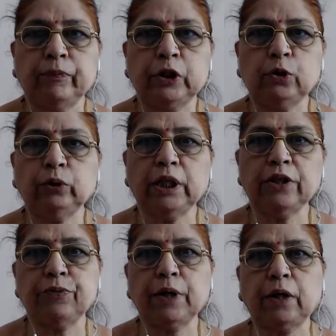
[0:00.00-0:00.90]
Two things
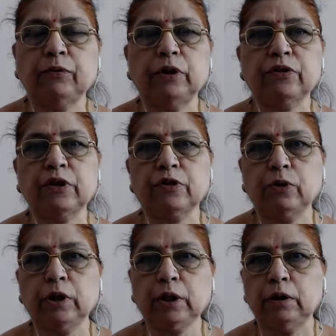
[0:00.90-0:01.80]
we have to discuss
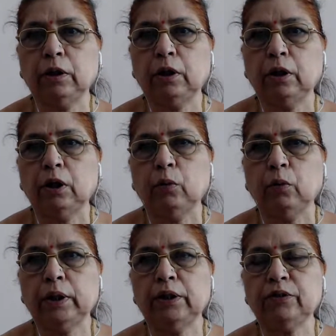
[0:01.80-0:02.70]
today.
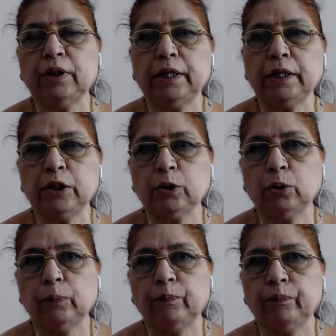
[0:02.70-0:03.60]
One is relating to